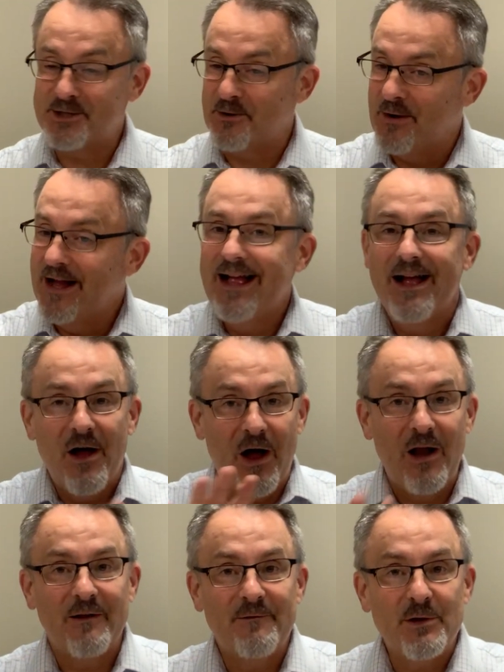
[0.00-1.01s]
So
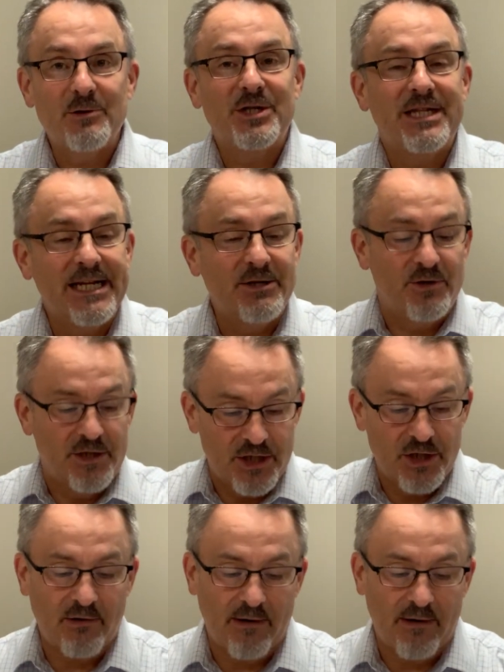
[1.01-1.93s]
all of those things are just